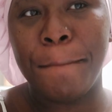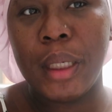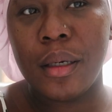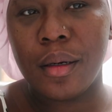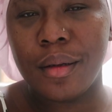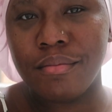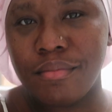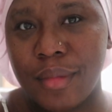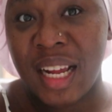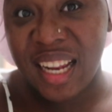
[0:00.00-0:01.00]
But
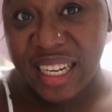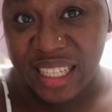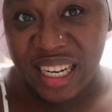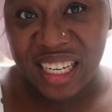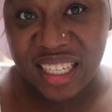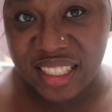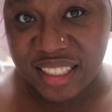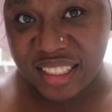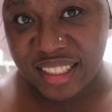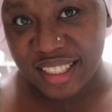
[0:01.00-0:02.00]
I like that he
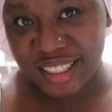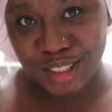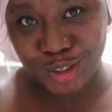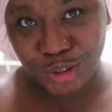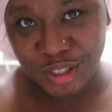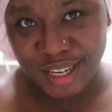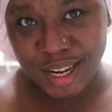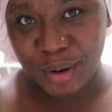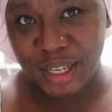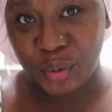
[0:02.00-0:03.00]
learned his lesson today,
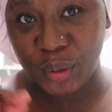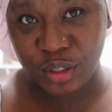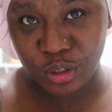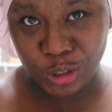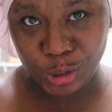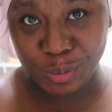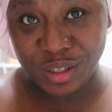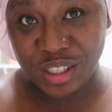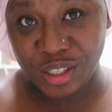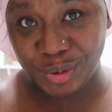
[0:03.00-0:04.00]
that when he went to the shop,
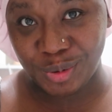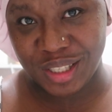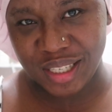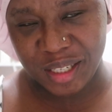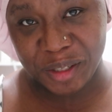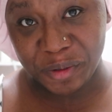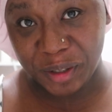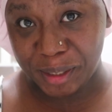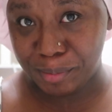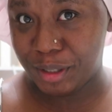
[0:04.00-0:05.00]
they said they won't sell it for
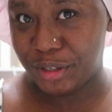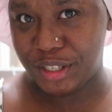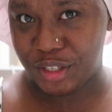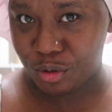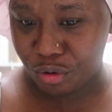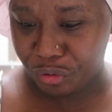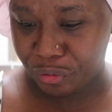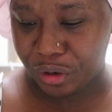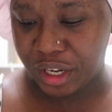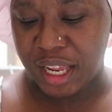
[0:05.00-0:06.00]
him because it's not
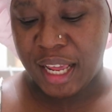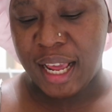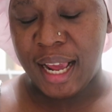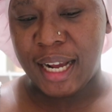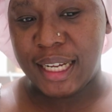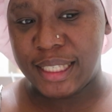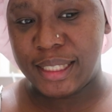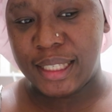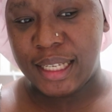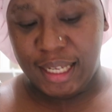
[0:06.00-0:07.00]
growing.
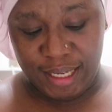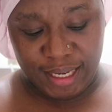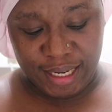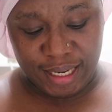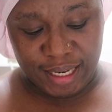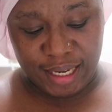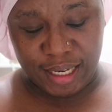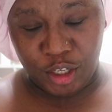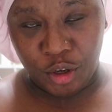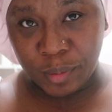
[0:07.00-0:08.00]
Because
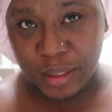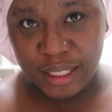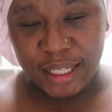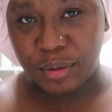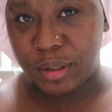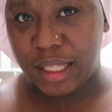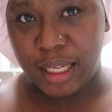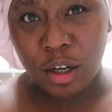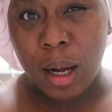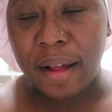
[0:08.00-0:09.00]
normally now you would
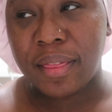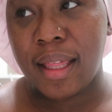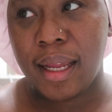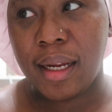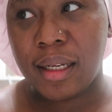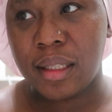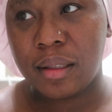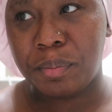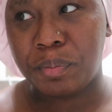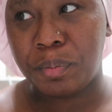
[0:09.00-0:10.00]
think, I think
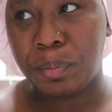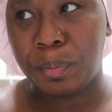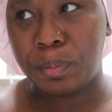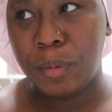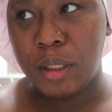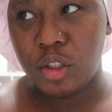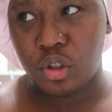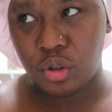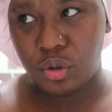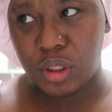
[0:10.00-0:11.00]
the
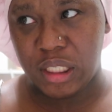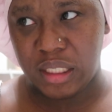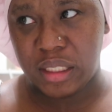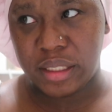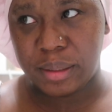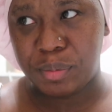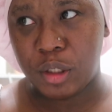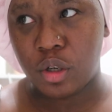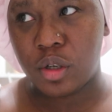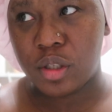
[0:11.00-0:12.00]
issue is
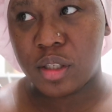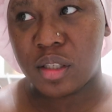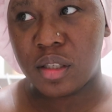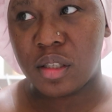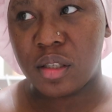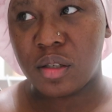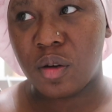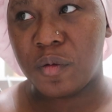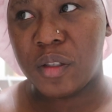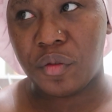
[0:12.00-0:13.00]
because
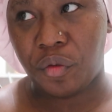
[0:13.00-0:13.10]
of his